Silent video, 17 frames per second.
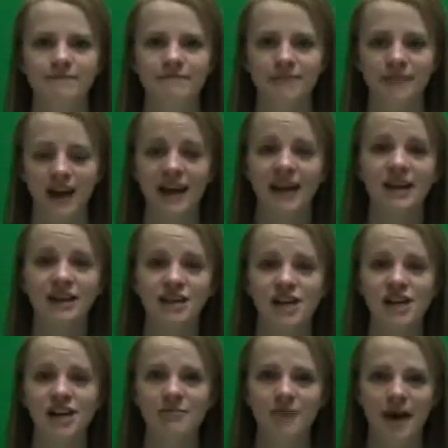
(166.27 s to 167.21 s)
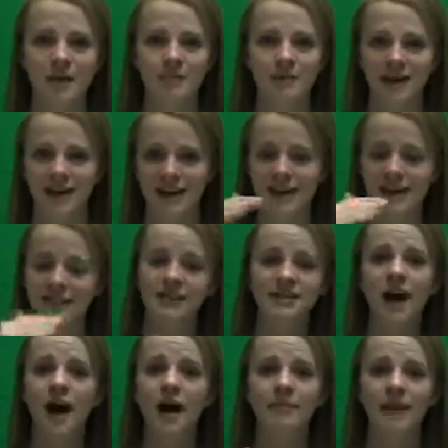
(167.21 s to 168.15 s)
I get a sheet of paper and at the
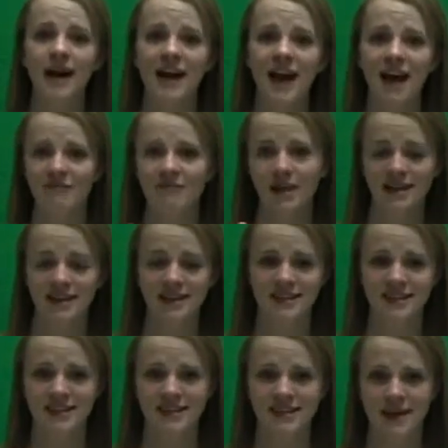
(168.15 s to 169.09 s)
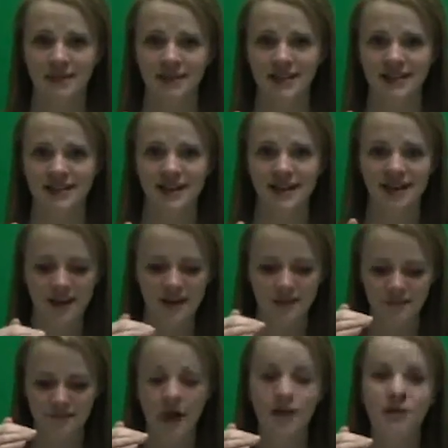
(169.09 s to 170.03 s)
top I have my thesis statement.
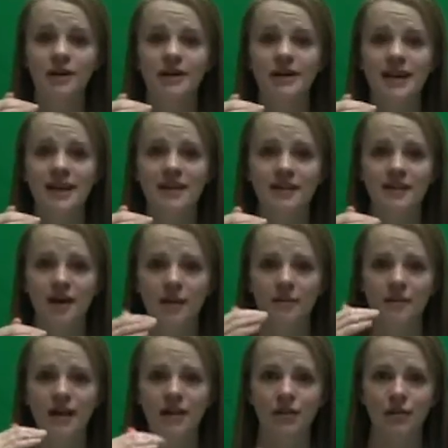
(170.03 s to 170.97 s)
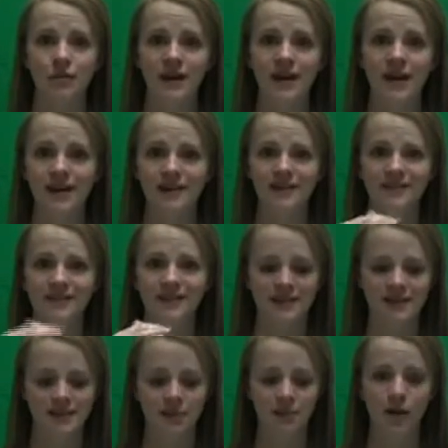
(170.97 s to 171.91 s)
Underneath are my 3
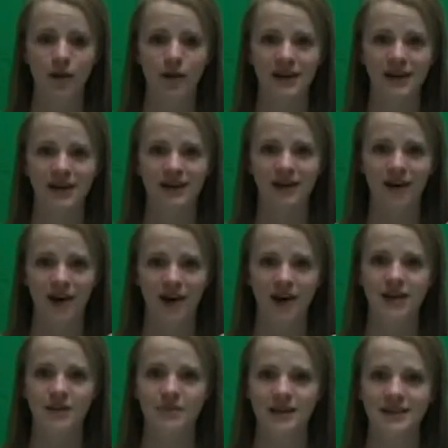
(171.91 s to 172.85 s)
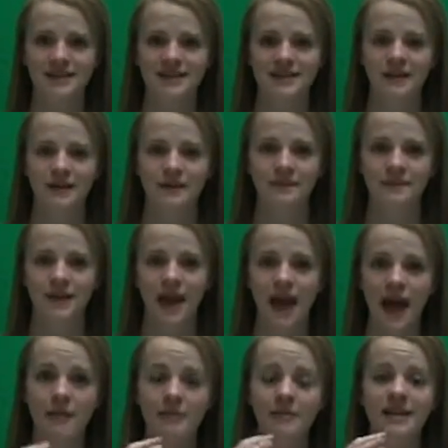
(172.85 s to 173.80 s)
supporting arguments.
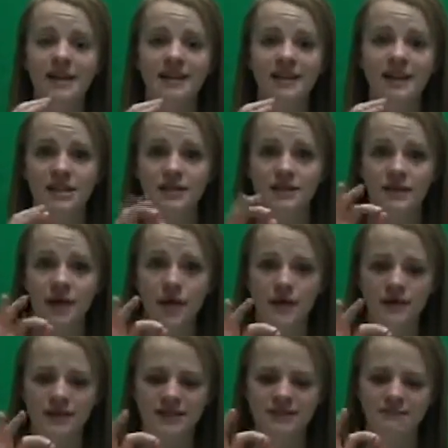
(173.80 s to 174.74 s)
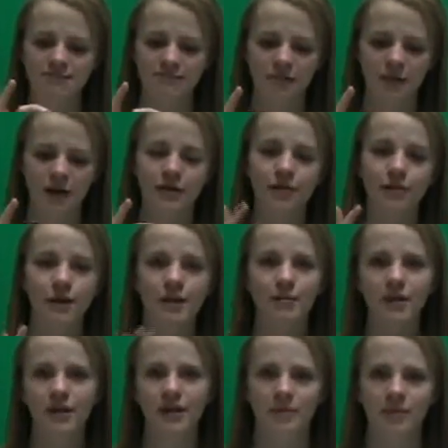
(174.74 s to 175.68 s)
And beneath each of those are 3
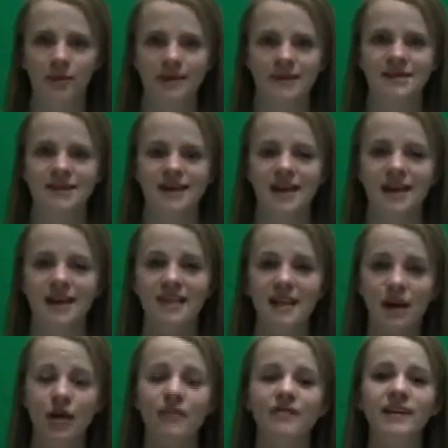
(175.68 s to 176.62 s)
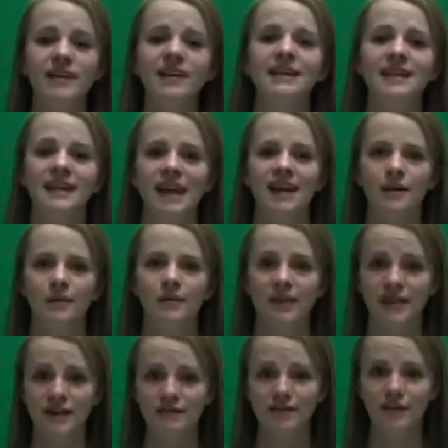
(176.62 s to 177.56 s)
bullet points that I'll fill in later
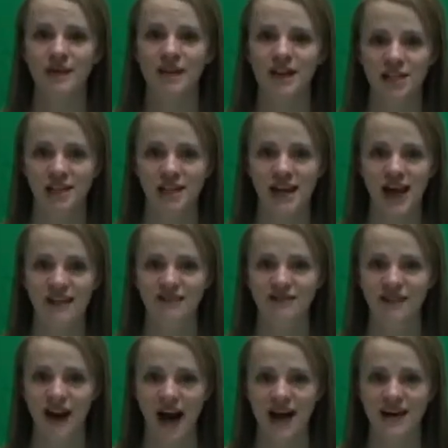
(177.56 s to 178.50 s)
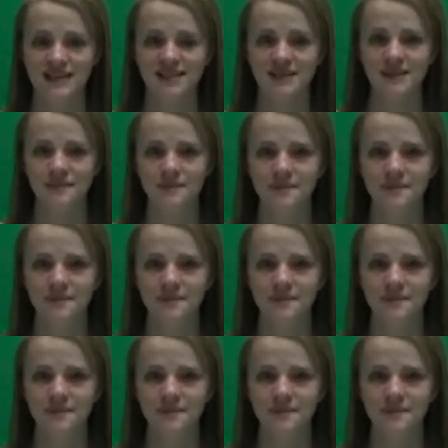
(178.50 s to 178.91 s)
with information and facts.